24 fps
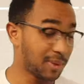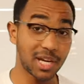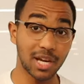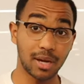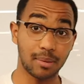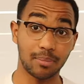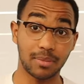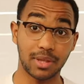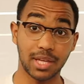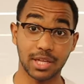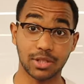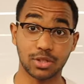
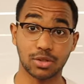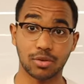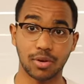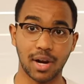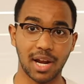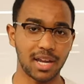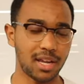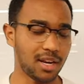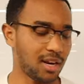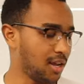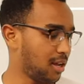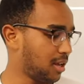become this,
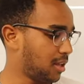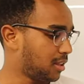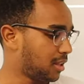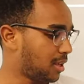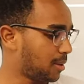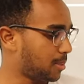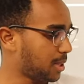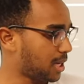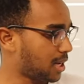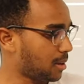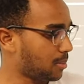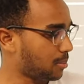right?
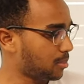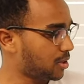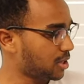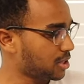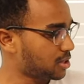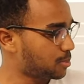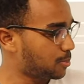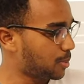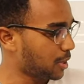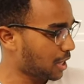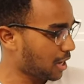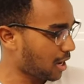They become
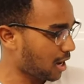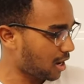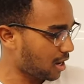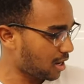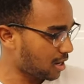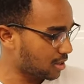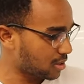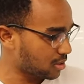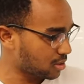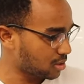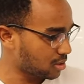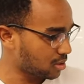this
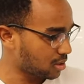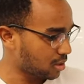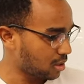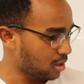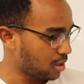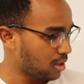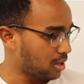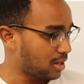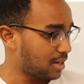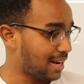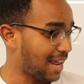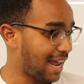because
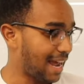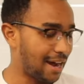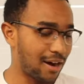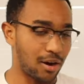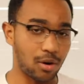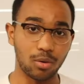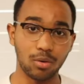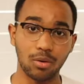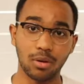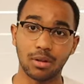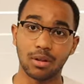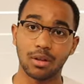
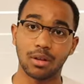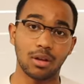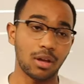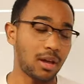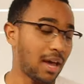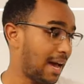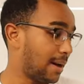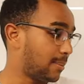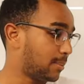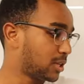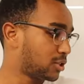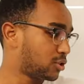now
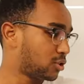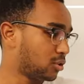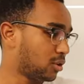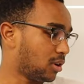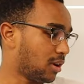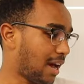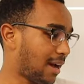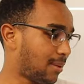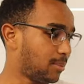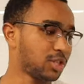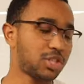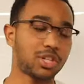how much,
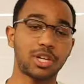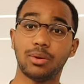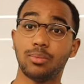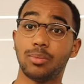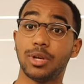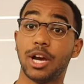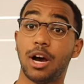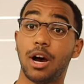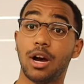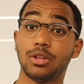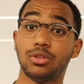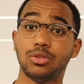how much can
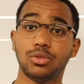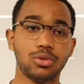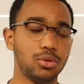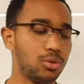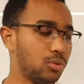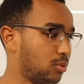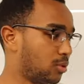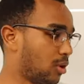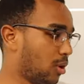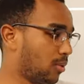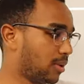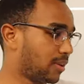we
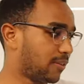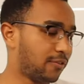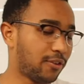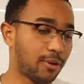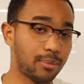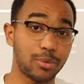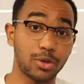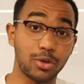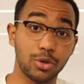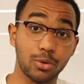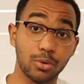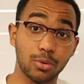undo going
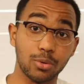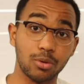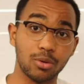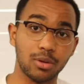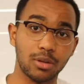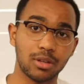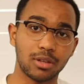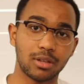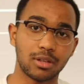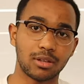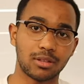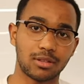from
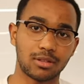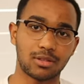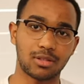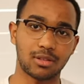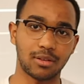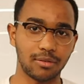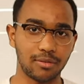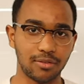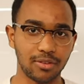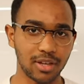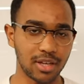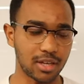U
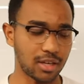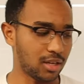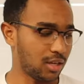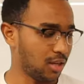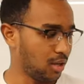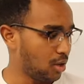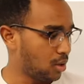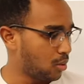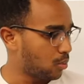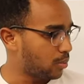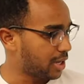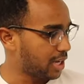to V?
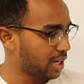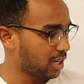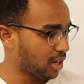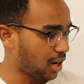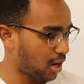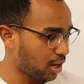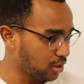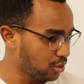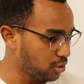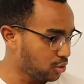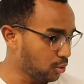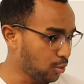We can
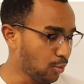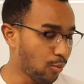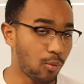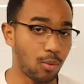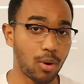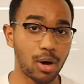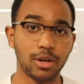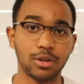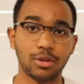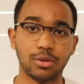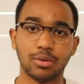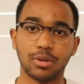undo
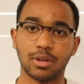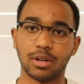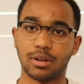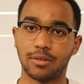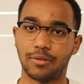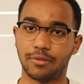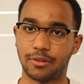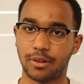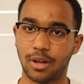one unit of